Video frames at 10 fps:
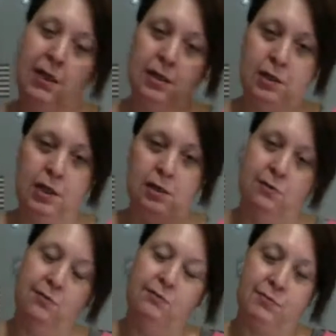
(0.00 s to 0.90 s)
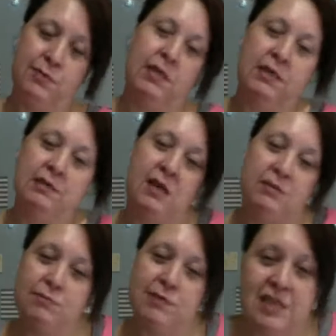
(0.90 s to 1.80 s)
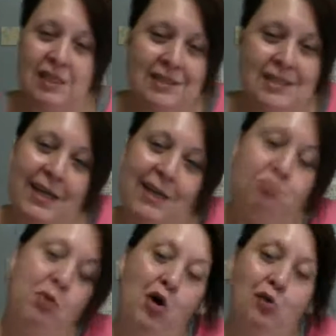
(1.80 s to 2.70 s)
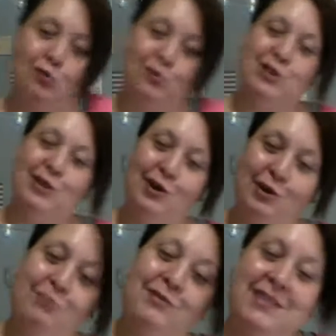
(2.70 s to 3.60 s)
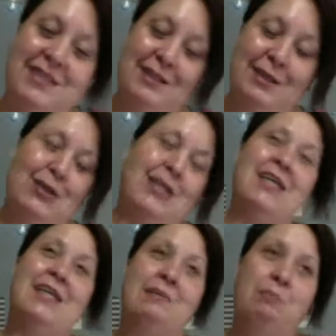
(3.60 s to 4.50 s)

you know, get that 10-second pose, you know, to sit there and get it.